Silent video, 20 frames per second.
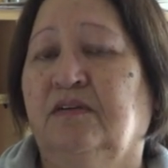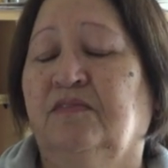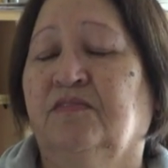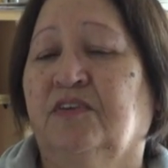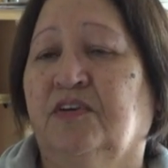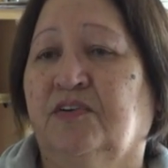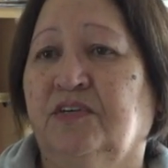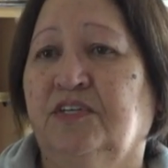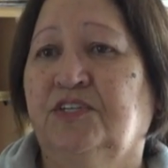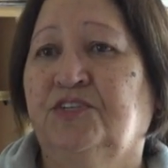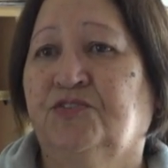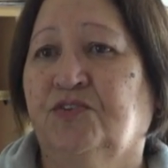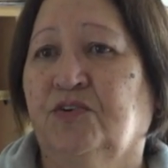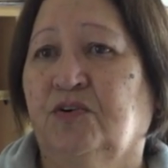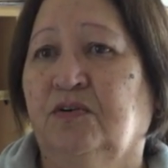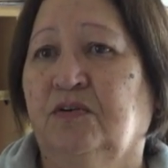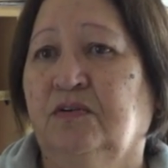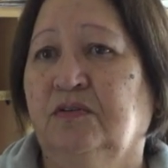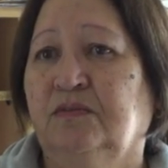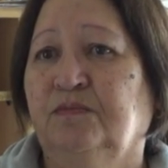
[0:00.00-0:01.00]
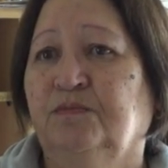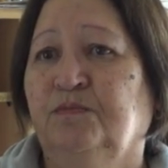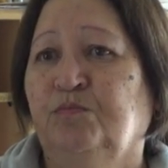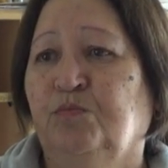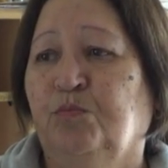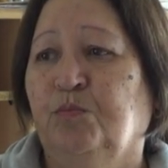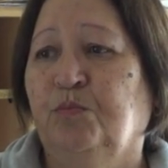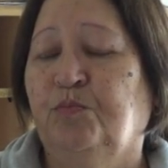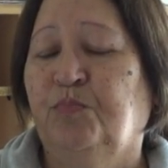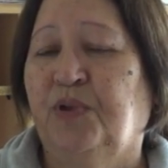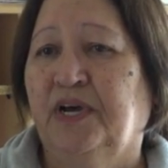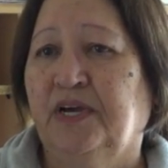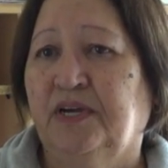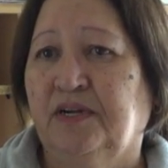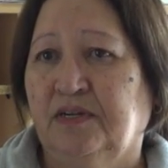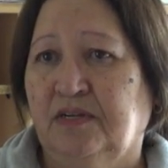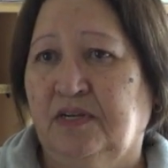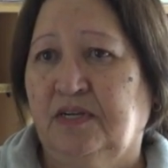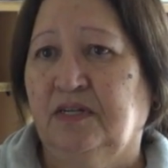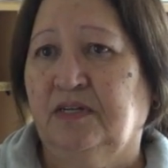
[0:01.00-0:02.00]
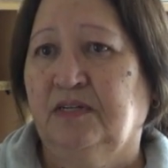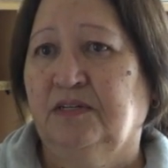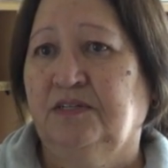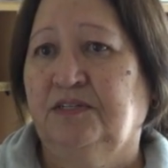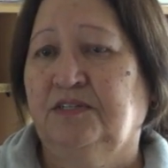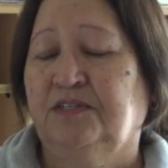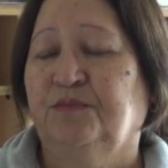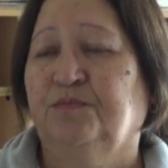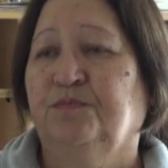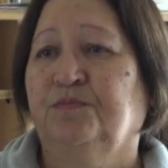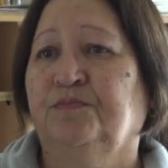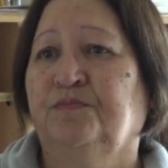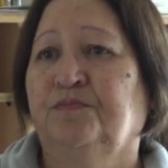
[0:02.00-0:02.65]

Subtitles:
very strong painkillers.